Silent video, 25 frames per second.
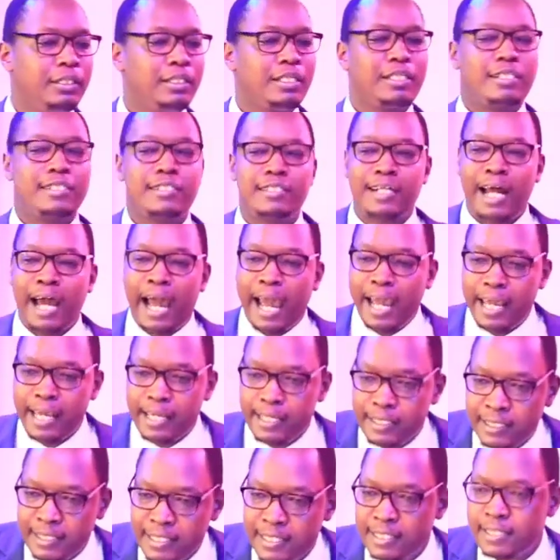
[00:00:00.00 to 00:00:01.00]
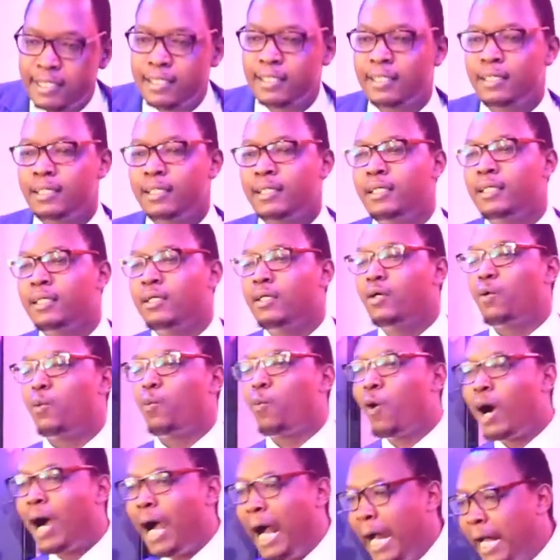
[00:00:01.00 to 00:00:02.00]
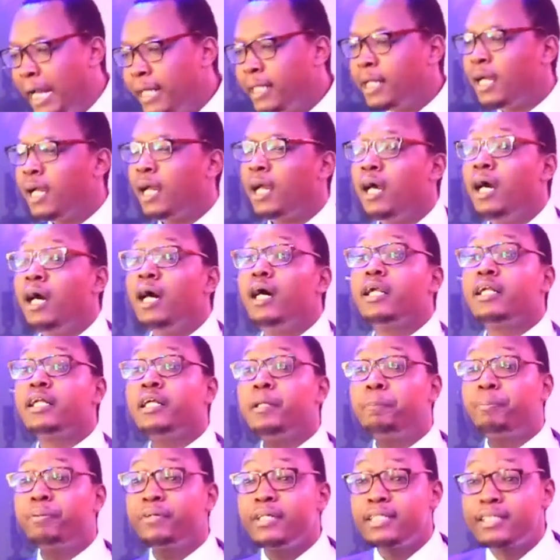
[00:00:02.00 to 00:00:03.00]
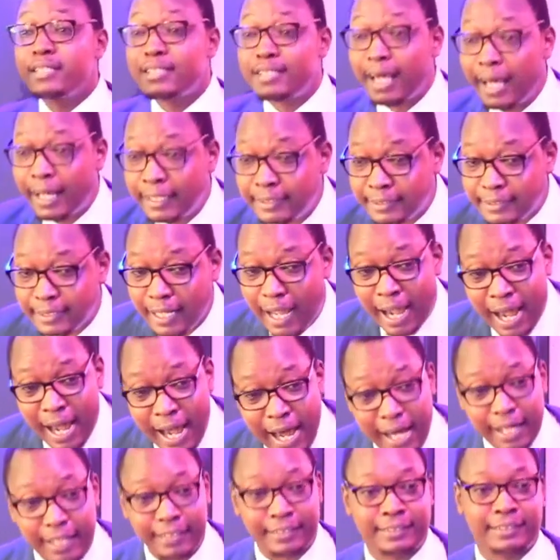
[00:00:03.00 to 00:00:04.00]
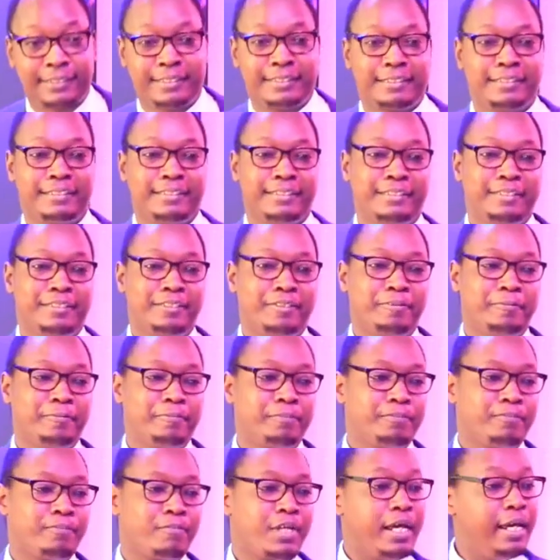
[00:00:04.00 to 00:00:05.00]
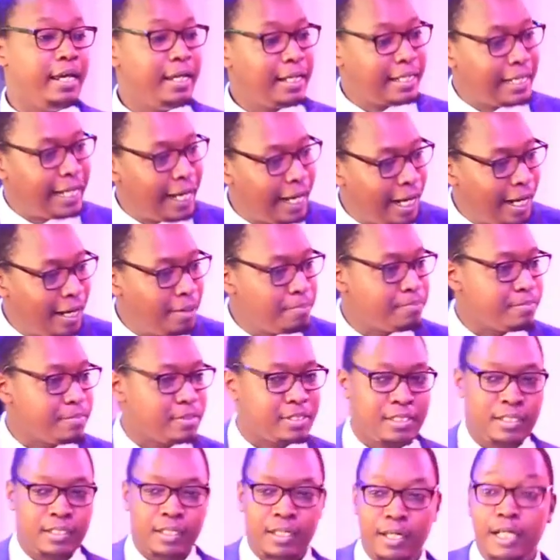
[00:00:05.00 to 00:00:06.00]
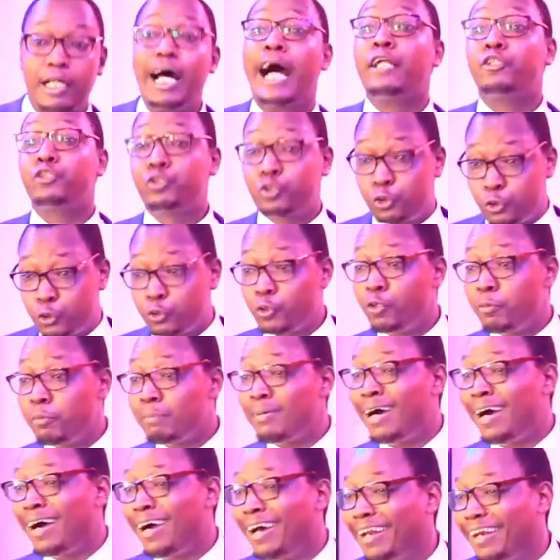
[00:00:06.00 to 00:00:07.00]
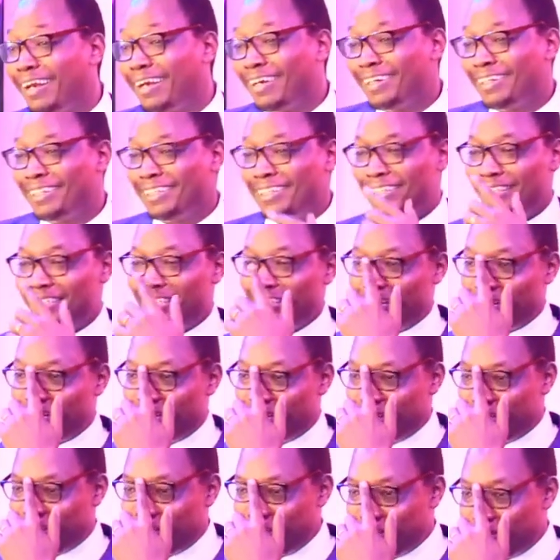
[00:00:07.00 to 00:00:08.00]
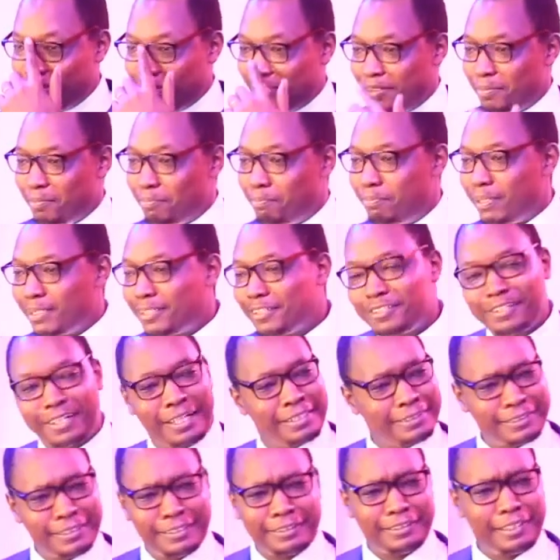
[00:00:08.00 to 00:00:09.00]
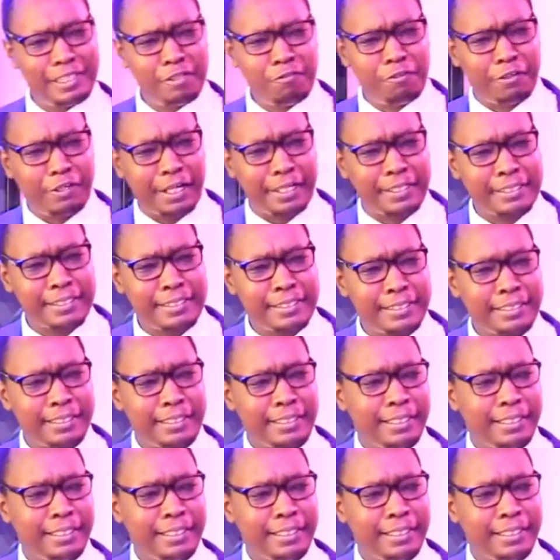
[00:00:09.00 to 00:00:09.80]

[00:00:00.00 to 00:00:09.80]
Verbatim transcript: Christ, one, represents us. He comes, a true man. But Christ is different.